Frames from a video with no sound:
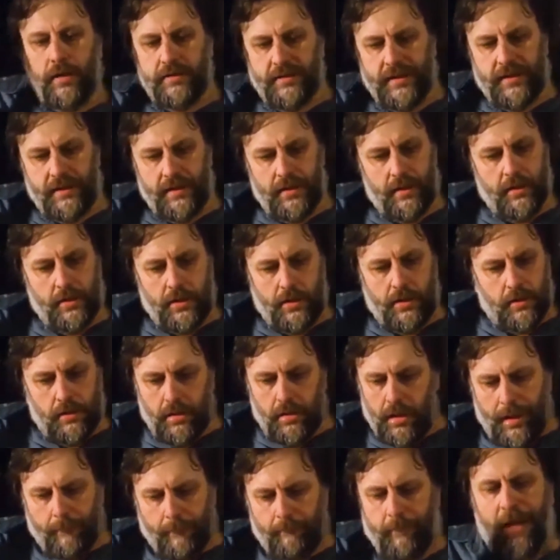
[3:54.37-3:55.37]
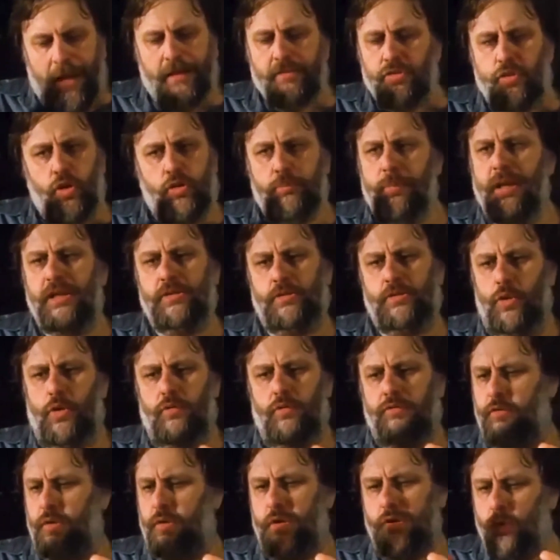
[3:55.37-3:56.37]
The abandonment
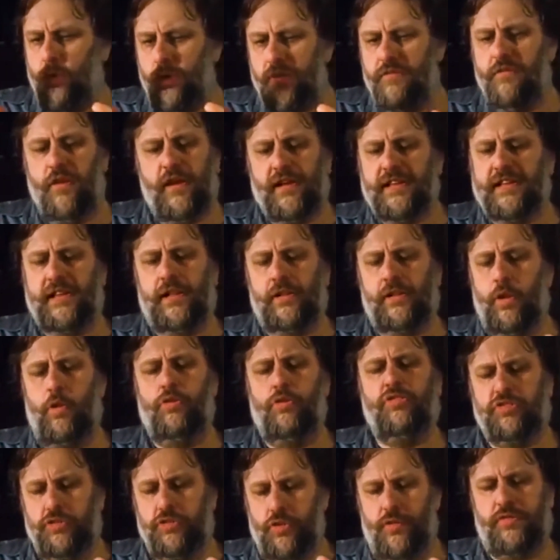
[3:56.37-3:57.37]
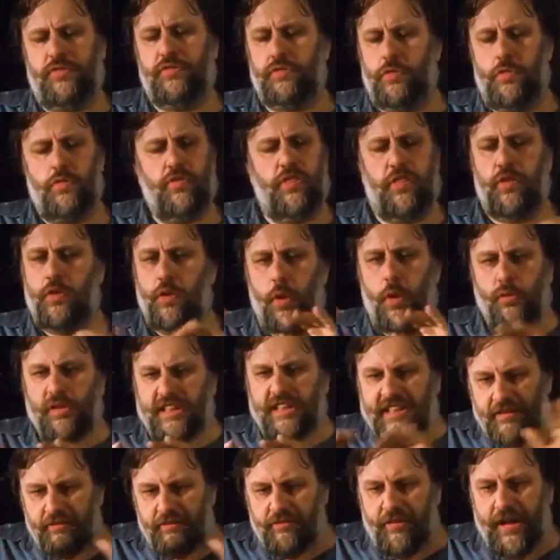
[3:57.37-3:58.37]
of universal notion of truth
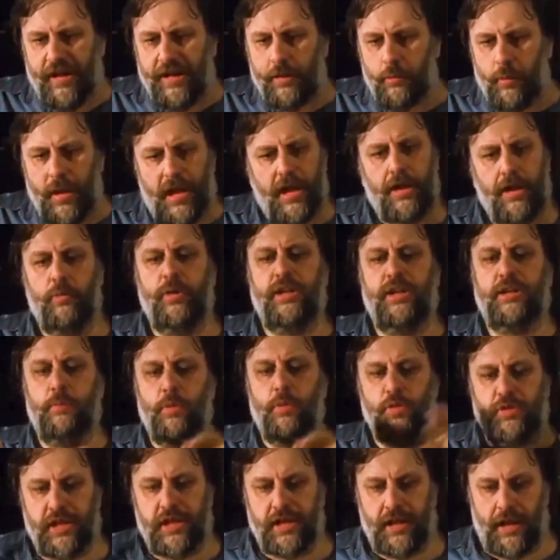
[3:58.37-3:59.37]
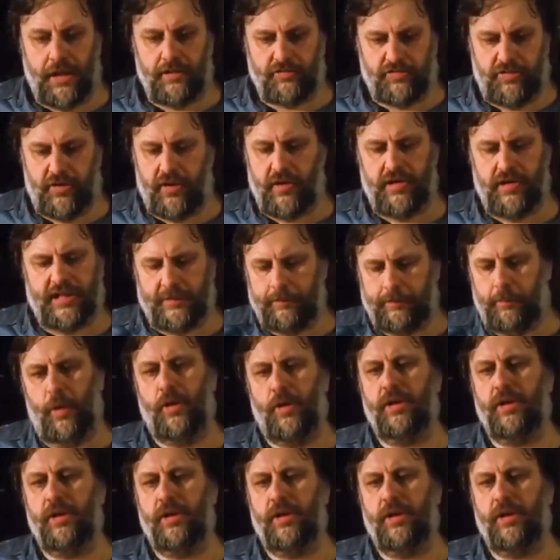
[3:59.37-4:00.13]
goes very well with multiculturalist